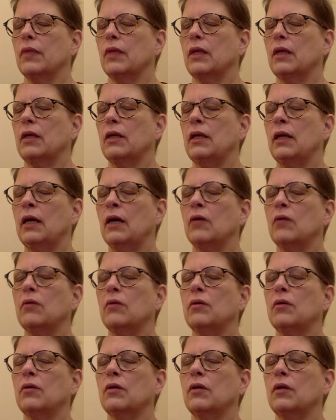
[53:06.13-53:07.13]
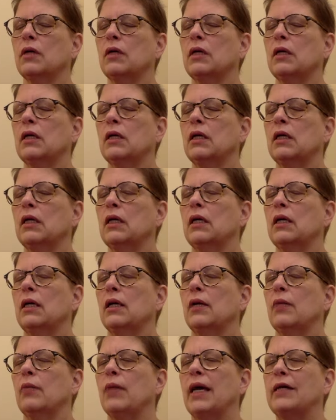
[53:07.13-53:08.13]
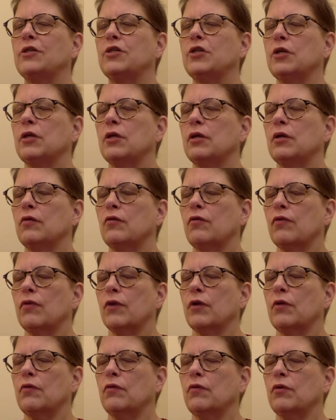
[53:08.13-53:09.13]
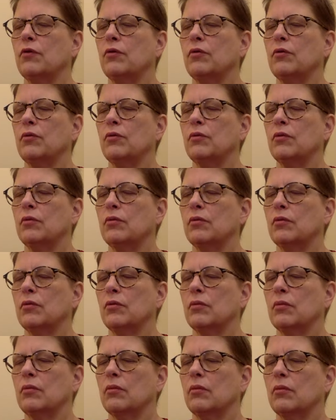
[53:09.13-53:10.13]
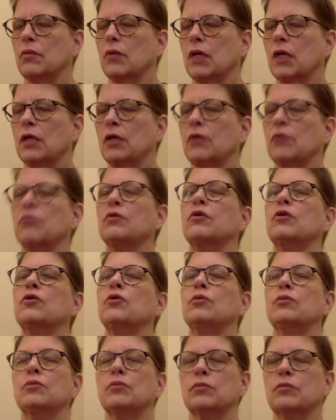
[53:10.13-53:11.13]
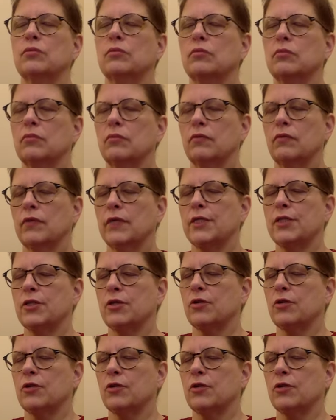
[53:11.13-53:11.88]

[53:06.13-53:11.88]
Now, imagine in front of you another you facing